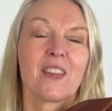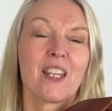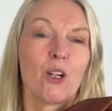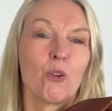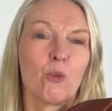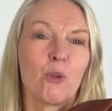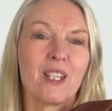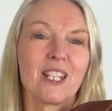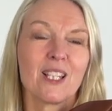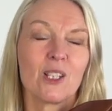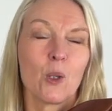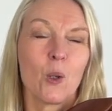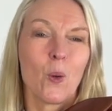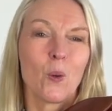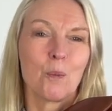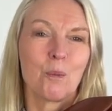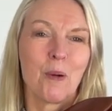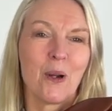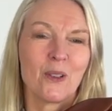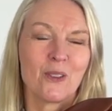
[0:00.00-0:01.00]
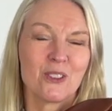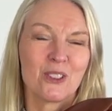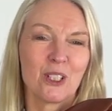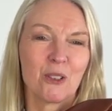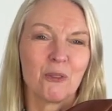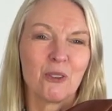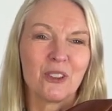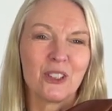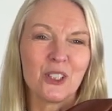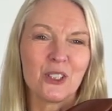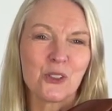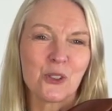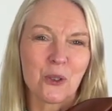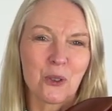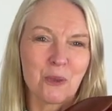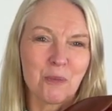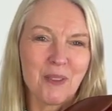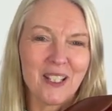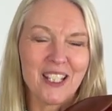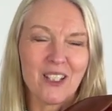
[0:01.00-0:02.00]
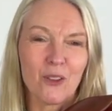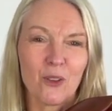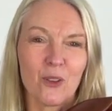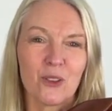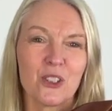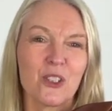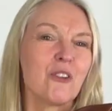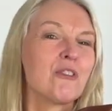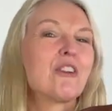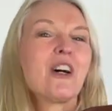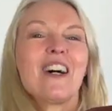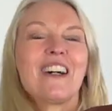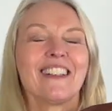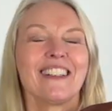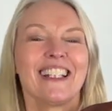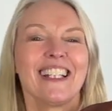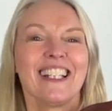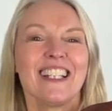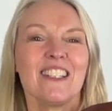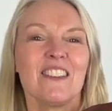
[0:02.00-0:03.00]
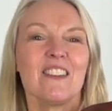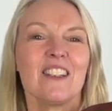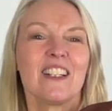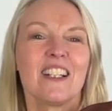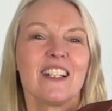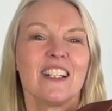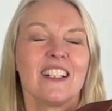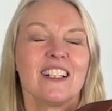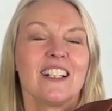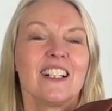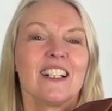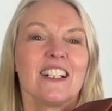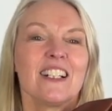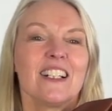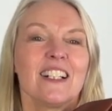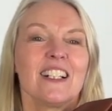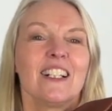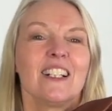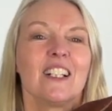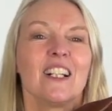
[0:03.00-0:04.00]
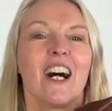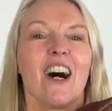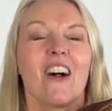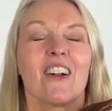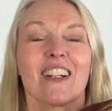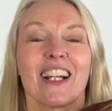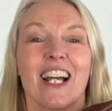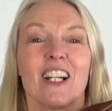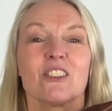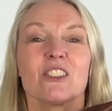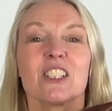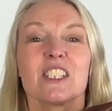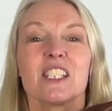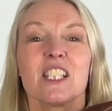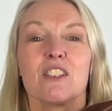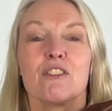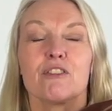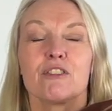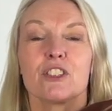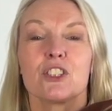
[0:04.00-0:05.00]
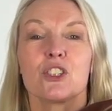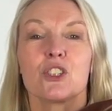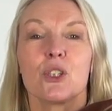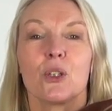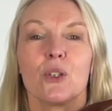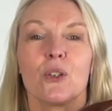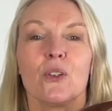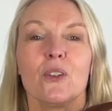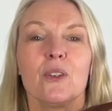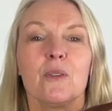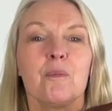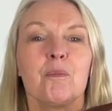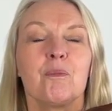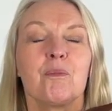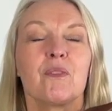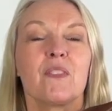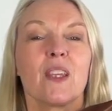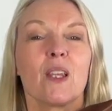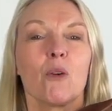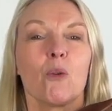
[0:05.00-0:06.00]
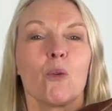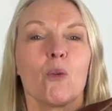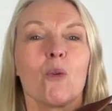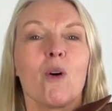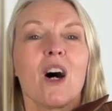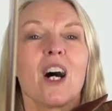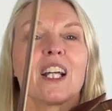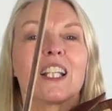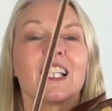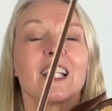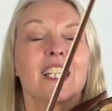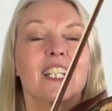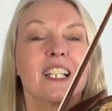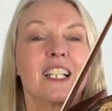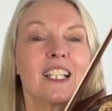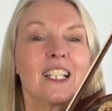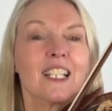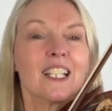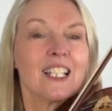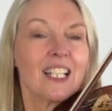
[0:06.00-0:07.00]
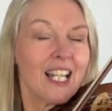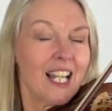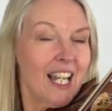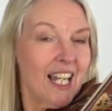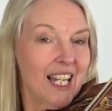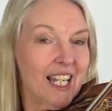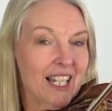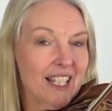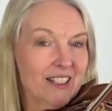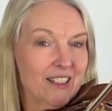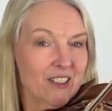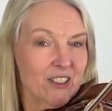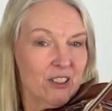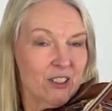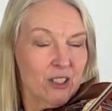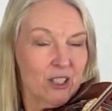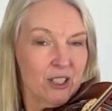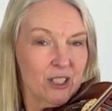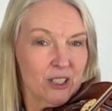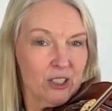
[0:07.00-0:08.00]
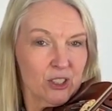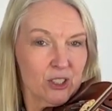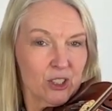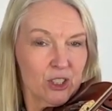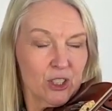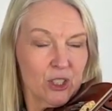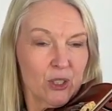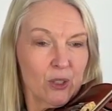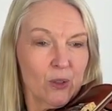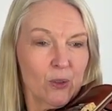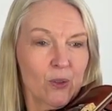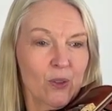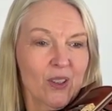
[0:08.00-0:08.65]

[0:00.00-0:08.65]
with long bows. So will you join me on your violin? I'll count us in for 2, 1 and 2